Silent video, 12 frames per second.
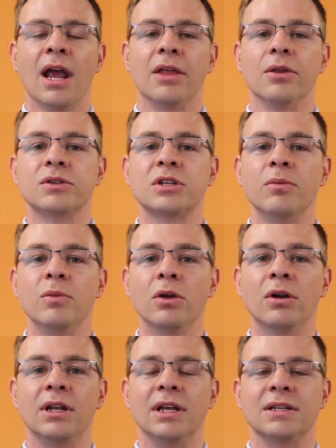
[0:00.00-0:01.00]
and those
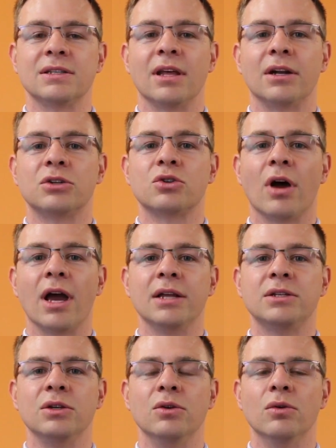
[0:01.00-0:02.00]
communities that are
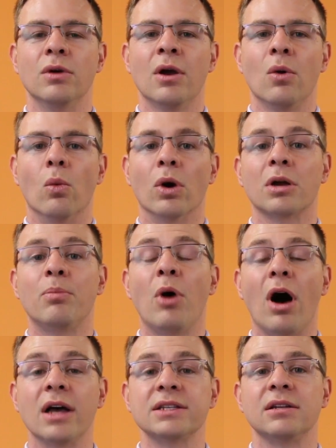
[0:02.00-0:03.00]
trying to work
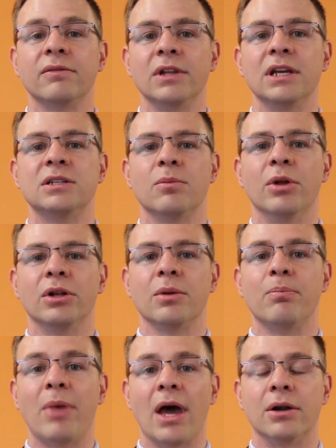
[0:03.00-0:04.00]
positively to build
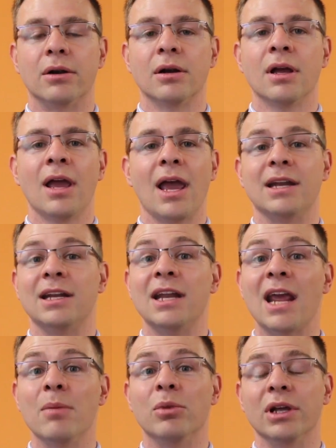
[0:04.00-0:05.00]
a better and
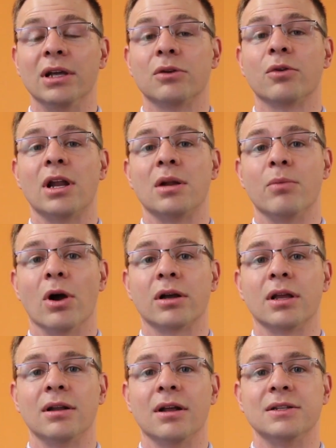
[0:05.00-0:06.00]
enabling credit
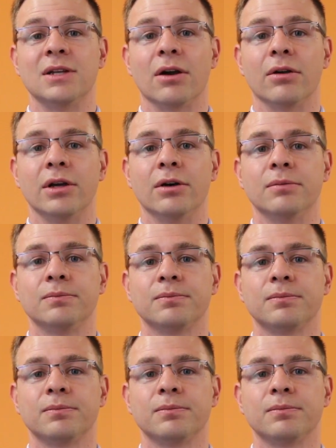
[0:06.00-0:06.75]
market in Ontario.